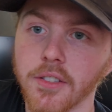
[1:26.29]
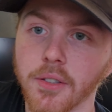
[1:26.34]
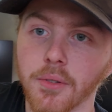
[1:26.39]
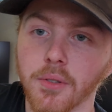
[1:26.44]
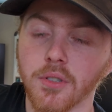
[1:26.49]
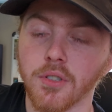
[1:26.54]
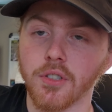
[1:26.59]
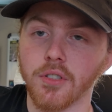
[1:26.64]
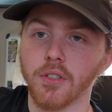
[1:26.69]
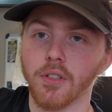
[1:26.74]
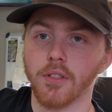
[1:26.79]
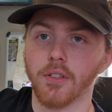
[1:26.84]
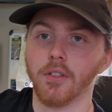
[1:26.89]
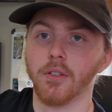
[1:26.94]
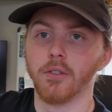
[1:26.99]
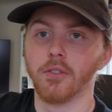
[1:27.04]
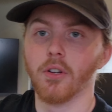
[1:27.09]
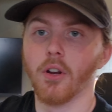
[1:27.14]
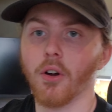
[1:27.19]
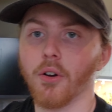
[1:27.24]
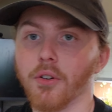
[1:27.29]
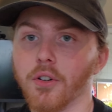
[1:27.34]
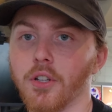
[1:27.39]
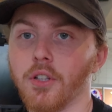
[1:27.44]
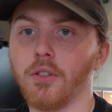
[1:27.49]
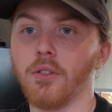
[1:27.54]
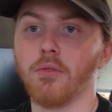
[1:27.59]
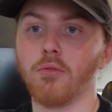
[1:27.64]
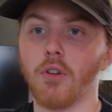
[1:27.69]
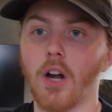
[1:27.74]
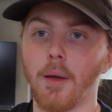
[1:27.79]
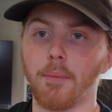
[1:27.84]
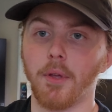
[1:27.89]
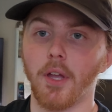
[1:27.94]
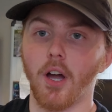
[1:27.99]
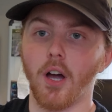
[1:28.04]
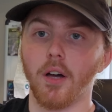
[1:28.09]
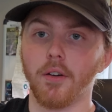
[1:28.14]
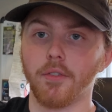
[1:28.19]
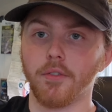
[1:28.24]
so there's already
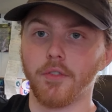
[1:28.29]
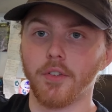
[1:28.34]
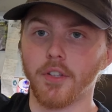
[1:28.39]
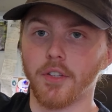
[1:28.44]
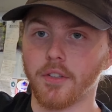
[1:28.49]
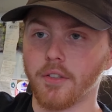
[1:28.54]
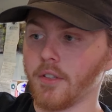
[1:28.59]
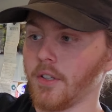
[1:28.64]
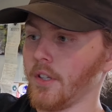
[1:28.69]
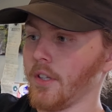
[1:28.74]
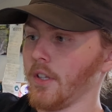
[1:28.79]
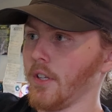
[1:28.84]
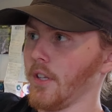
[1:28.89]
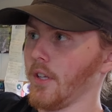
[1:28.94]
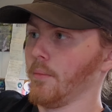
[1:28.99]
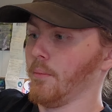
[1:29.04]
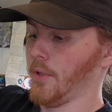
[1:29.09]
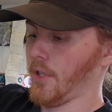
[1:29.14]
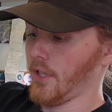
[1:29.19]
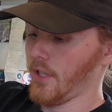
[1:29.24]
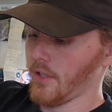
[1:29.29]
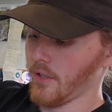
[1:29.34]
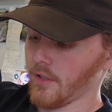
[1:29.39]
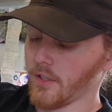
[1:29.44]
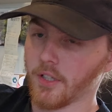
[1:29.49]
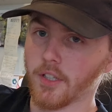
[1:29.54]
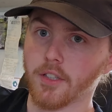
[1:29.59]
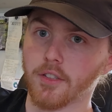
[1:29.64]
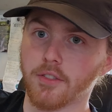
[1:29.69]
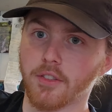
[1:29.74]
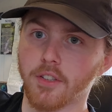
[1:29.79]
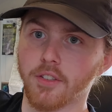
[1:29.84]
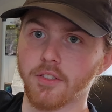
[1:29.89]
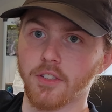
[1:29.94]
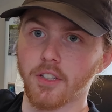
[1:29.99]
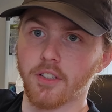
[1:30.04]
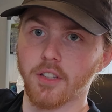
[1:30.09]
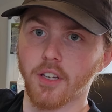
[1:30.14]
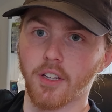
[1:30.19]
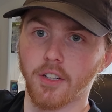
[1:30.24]
wrapping off of it, but here is the
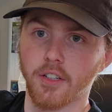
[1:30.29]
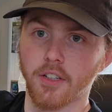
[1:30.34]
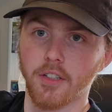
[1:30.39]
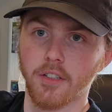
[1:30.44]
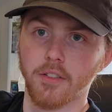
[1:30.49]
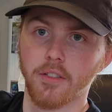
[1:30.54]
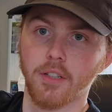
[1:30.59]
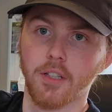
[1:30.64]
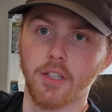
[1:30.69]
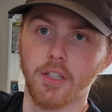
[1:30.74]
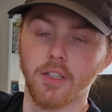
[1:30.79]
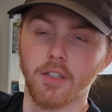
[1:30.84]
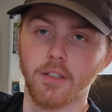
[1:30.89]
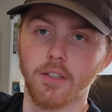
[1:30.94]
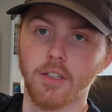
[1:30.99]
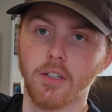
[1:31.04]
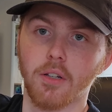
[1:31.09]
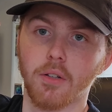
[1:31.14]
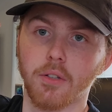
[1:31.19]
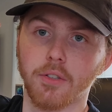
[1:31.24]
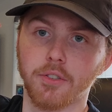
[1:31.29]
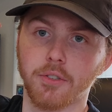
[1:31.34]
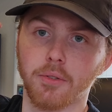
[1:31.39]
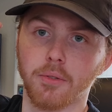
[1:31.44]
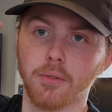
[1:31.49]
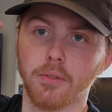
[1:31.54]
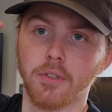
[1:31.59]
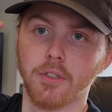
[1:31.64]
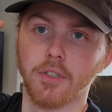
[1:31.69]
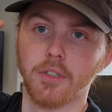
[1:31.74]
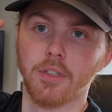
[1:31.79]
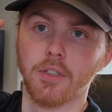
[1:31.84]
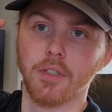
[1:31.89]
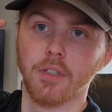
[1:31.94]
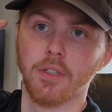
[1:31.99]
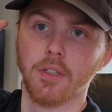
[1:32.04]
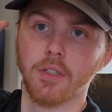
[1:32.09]
600 in all its glory.